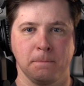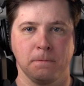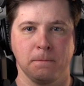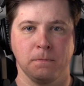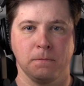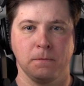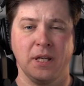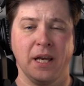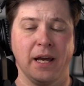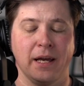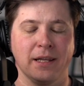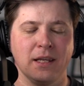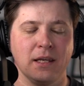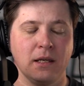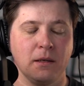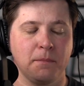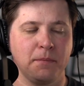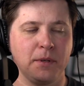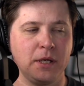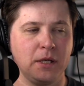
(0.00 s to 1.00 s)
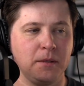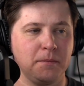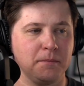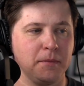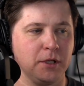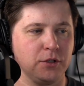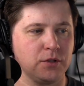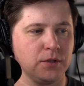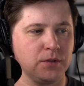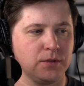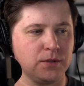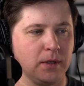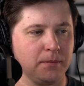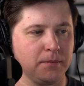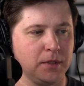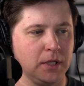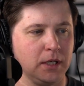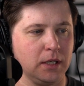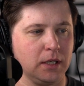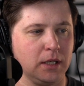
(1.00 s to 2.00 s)
Yeah, I think Pete mentioned
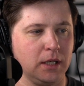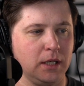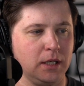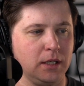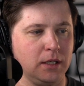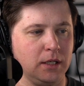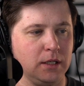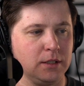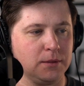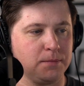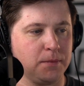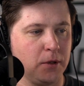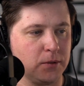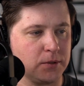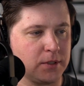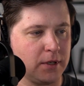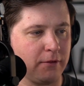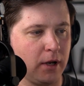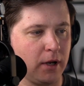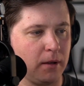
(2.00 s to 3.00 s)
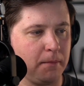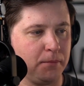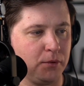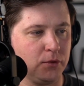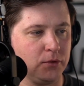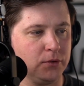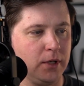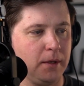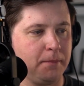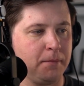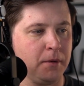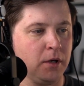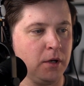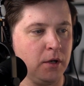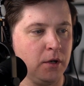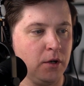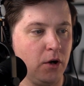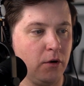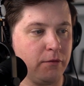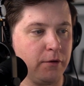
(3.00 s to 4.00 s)
something in his post. I've got it pulled up
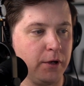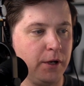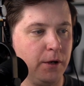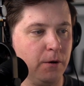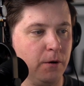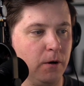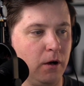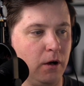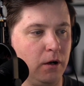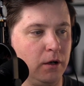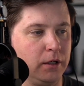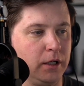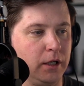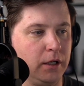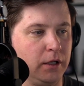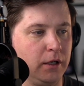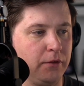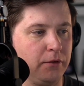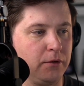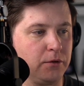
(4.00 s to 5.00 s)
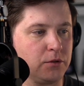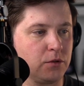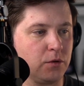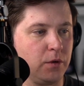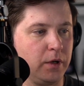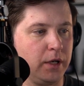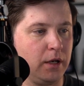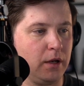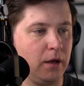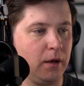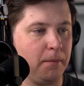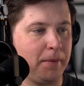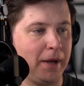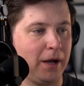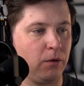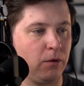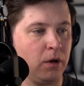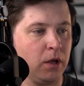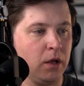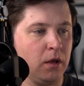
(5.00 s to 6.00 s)
over here on another screen
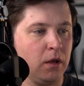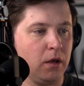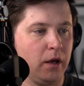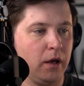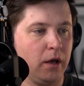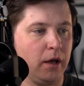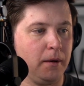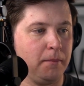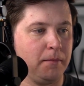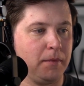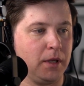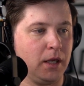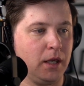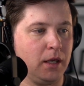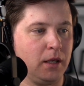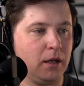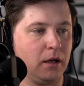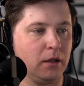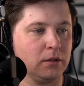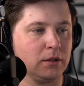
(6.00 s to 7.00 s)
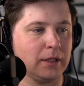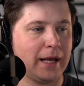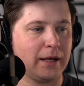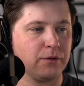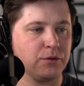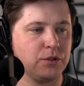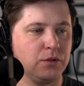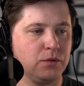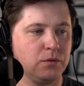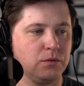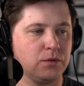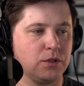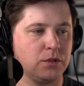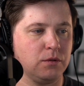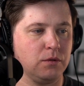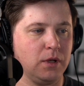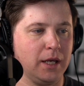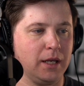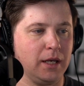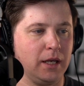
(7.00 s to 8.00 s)
about it allows you to
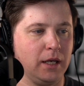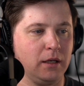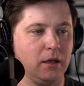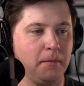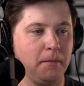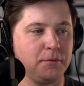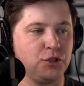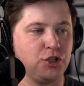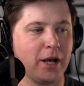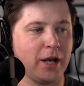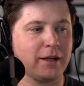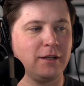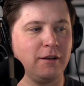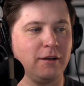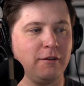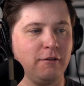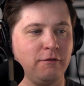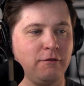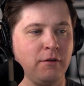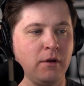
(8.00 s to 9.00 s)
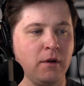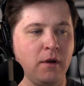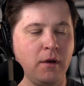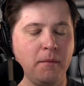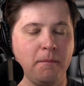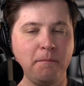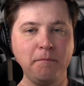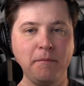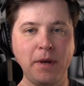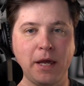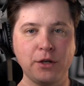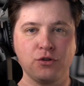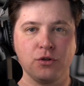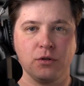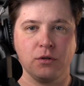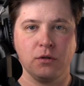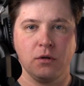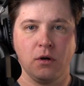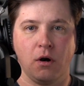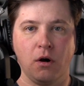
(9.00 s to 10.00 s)
get an objective
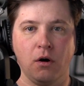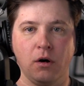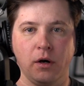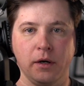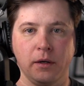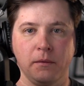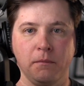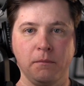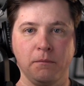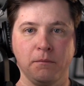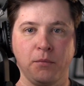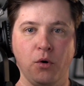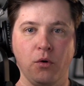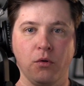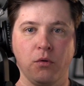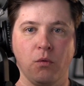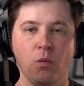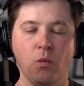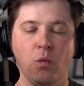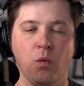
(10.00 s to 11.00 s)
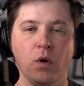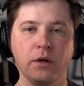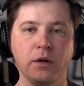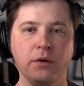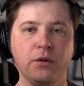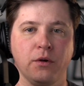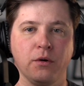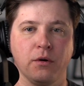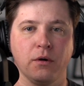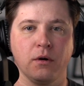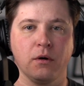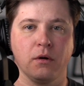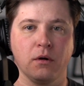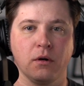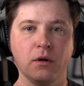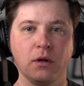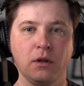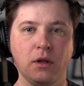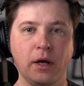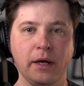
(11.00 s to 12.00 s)
measure on both what are your
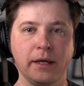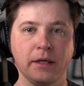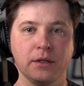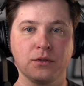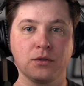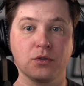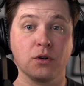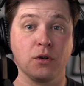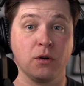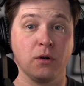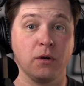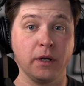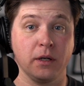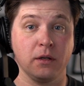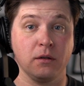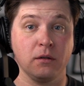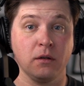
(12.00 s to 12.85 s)
clients' current